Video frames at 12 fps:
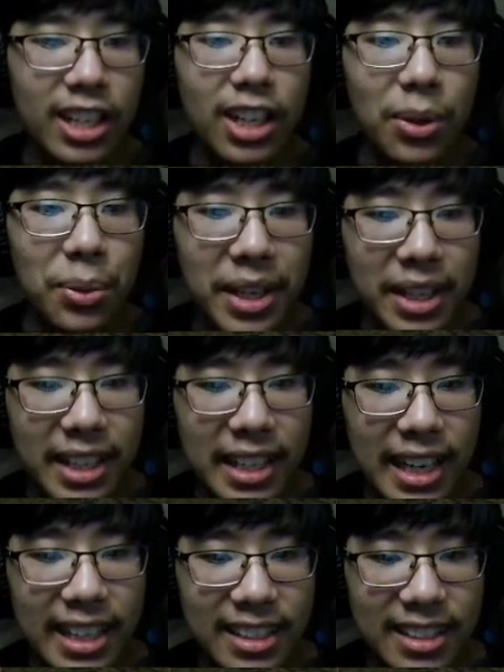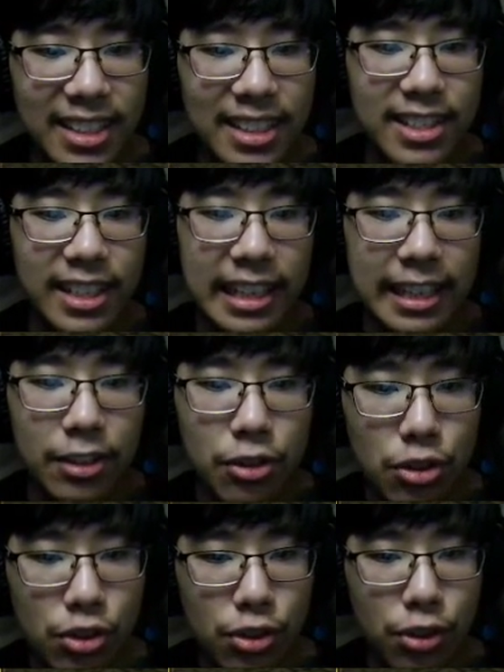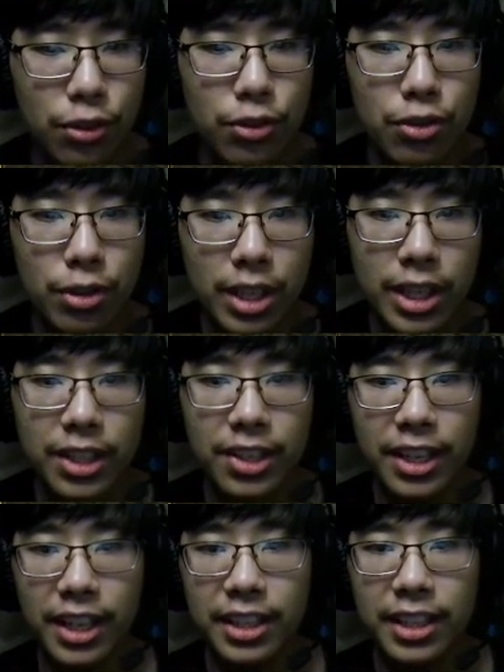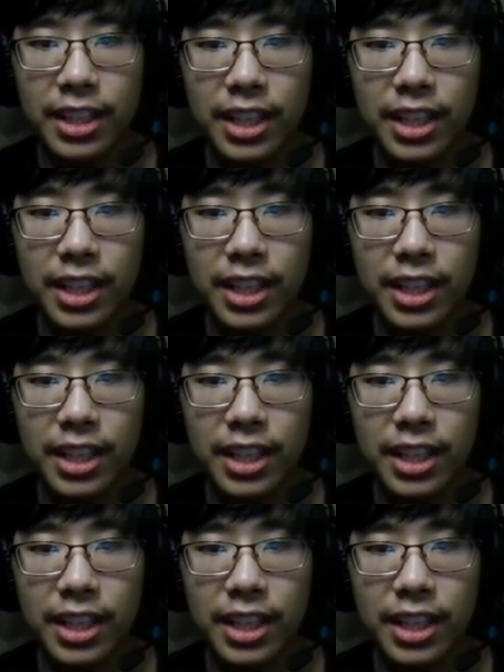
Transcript: Oh yeah, they added this Hetzer thing.